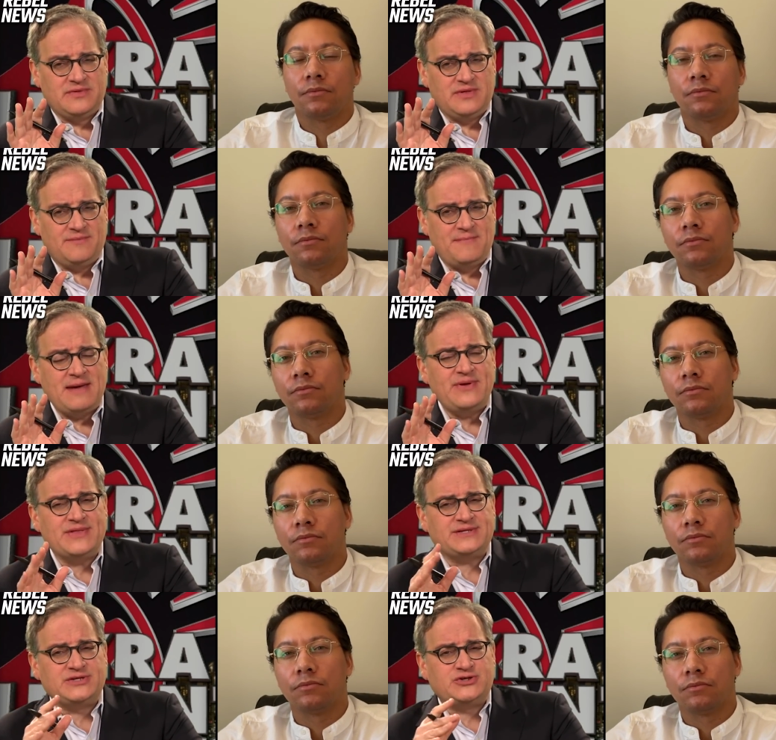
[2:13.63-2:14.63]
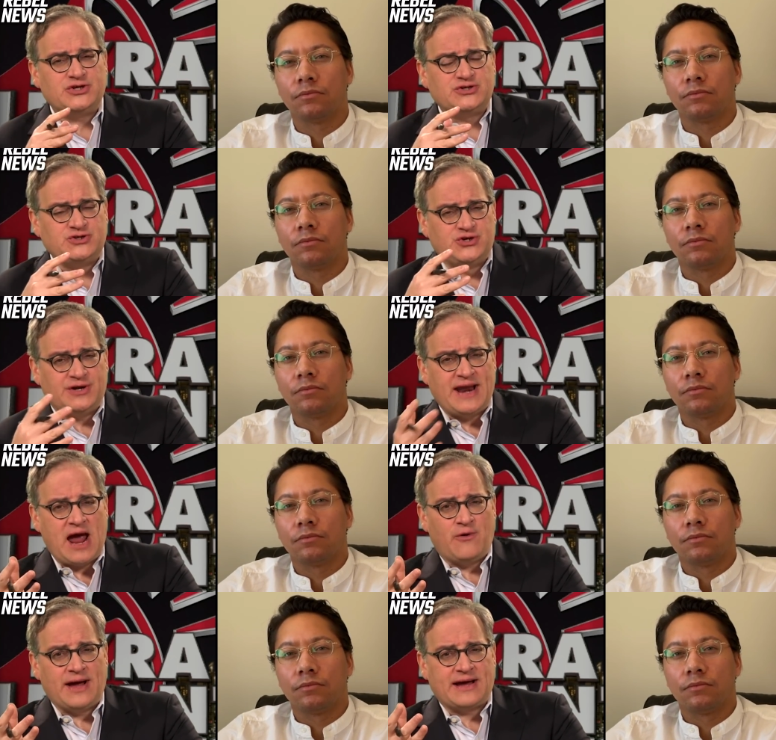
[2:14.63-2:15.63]
Speaker 1: maybe this is just
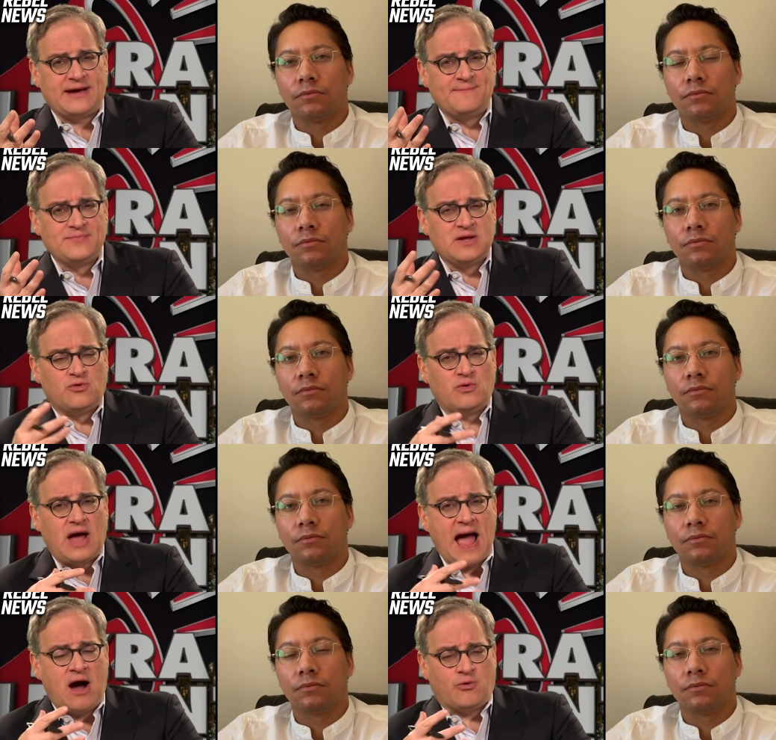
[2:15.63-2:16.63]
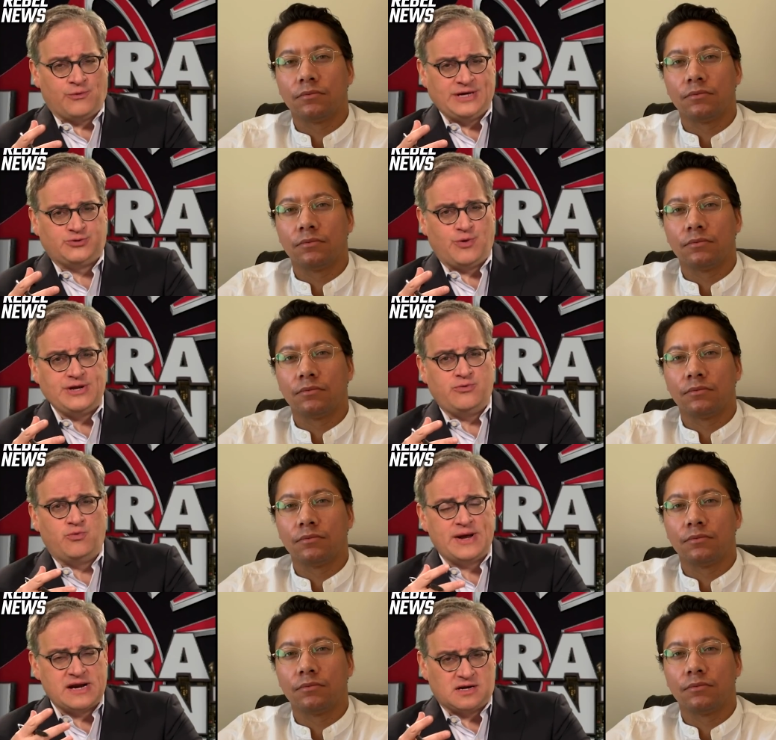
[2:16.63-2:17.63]
generic outreach when you
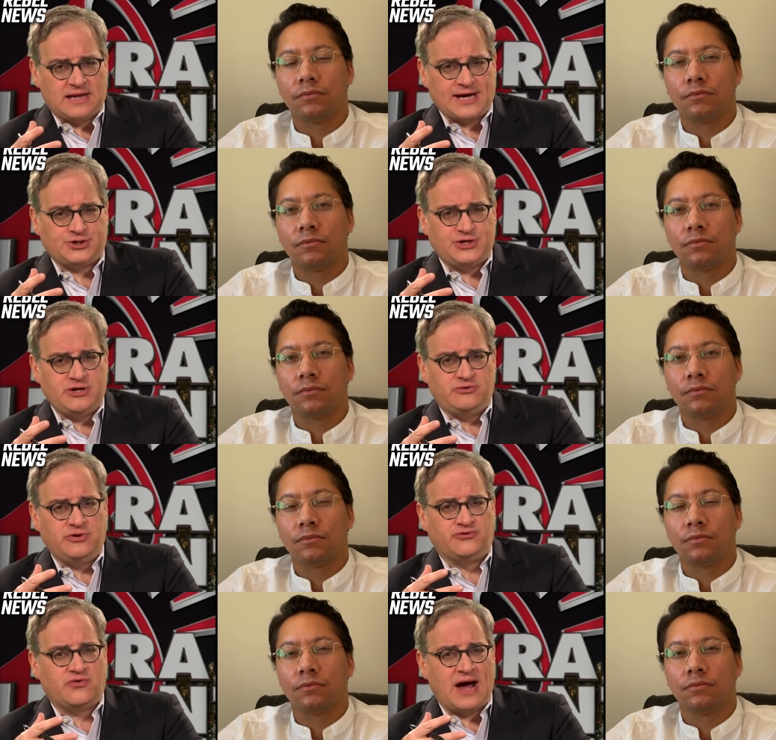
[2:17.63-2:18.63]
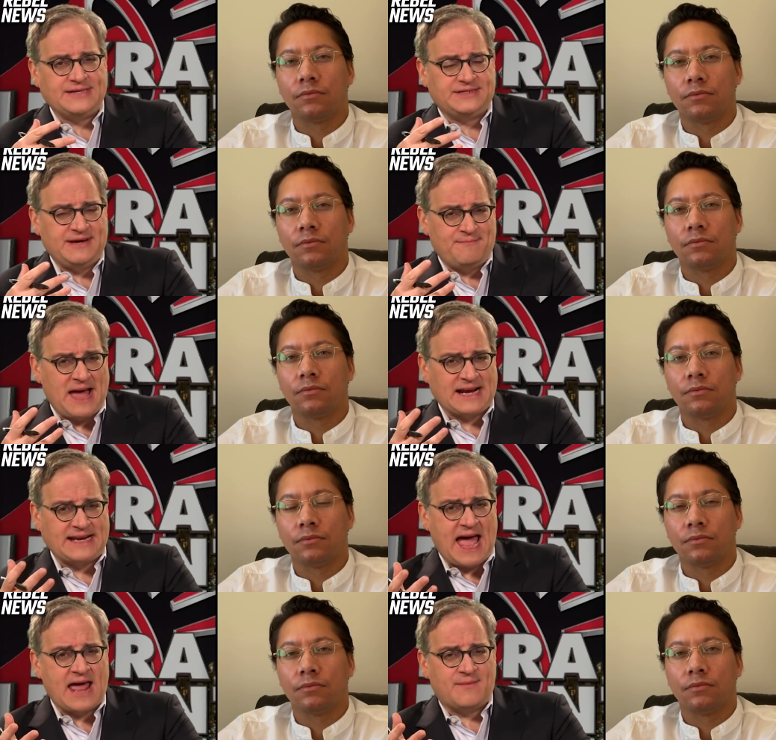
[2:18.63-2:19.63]
win an election, you, you try and seem
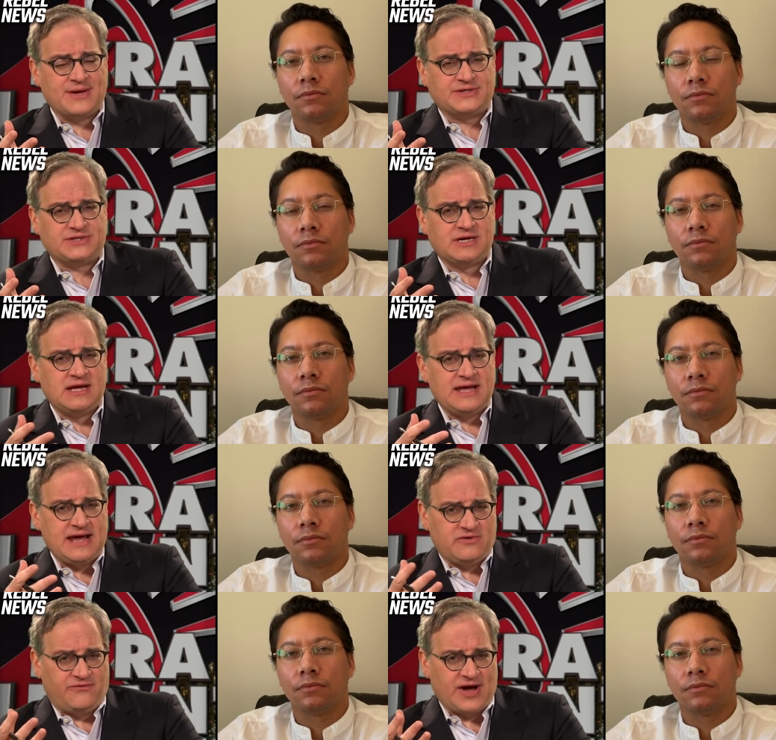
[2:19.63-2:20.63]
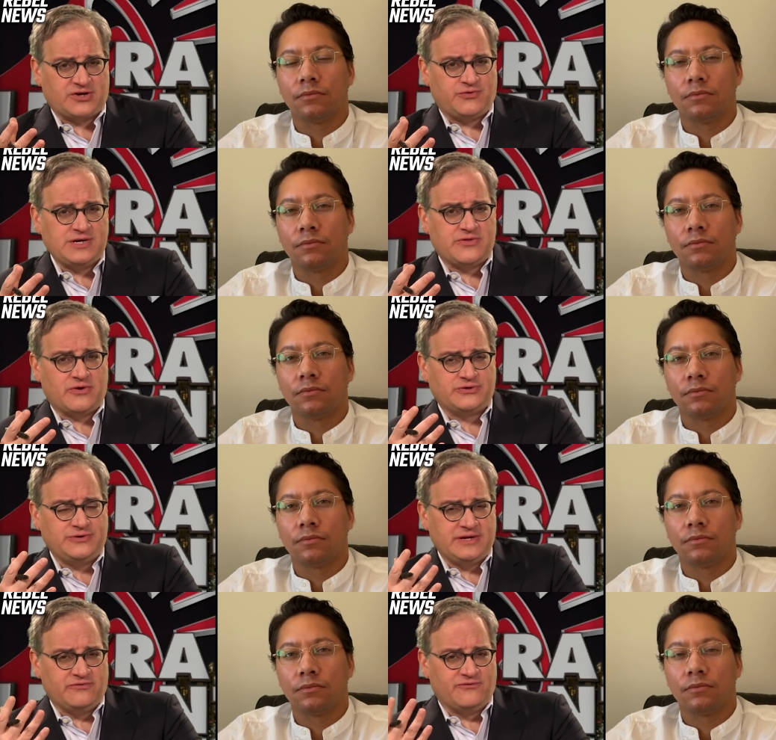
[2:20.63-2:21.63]
magnanimous in victory to those who
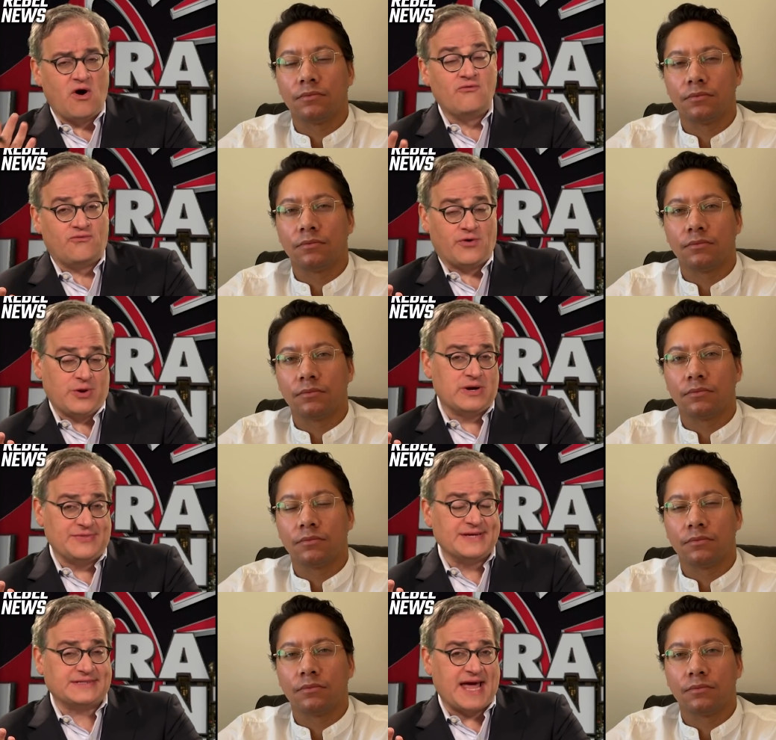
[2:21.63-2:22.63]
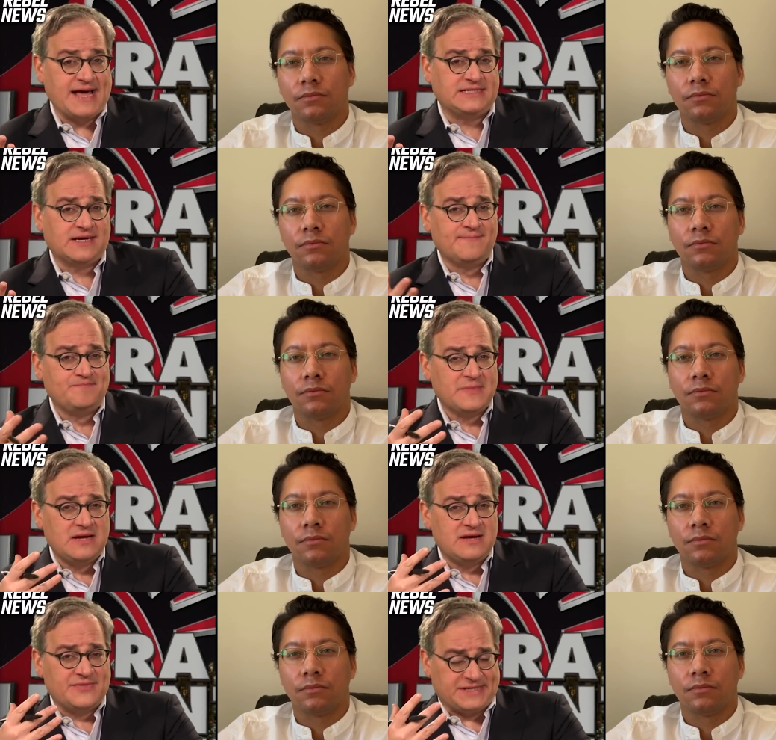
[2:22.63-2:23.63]
didn't vote for you. And in this case,
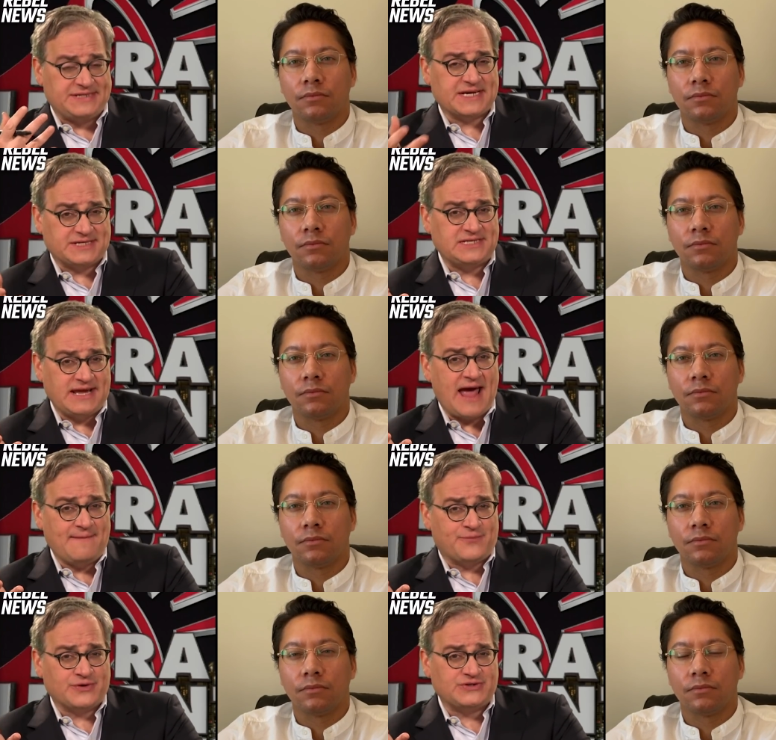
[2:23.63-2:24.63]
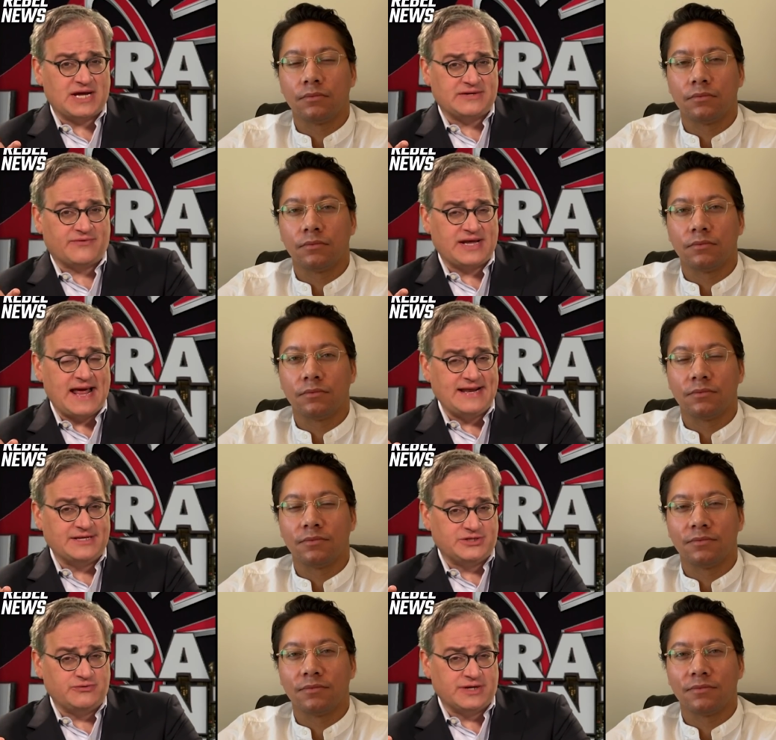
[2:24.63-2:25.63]
the 68% of
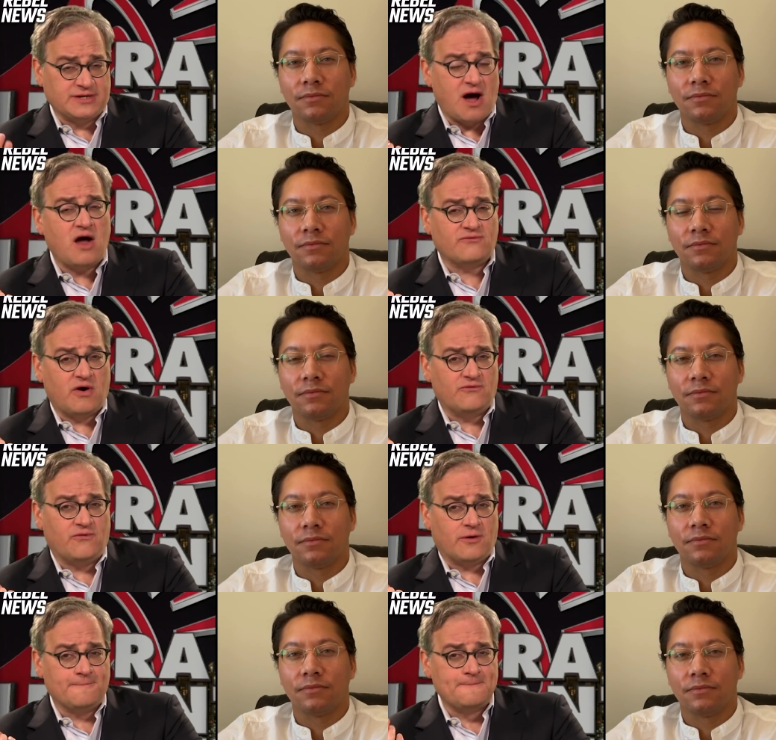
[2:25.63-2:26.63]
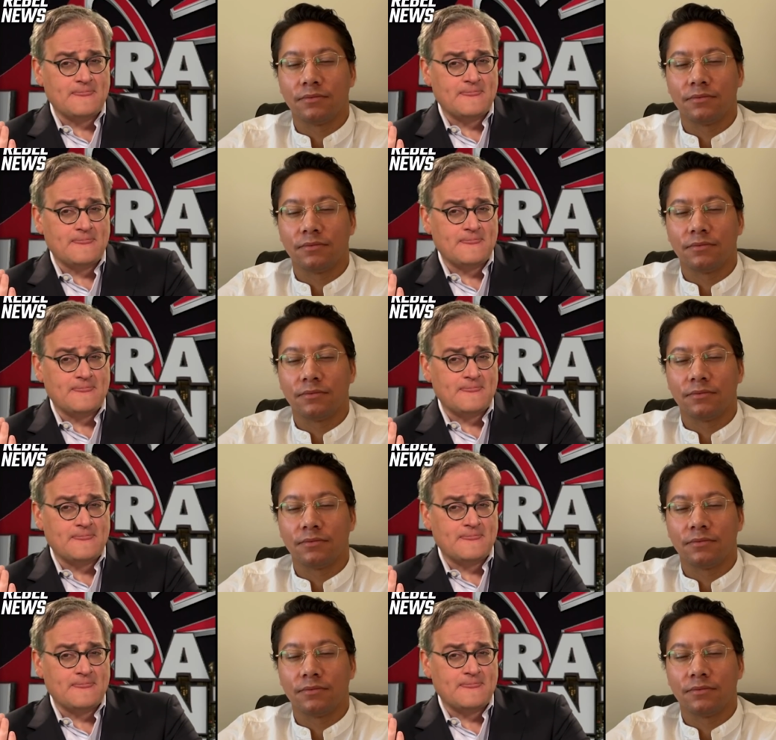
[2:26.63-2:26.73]
Canadians who did not vote for him.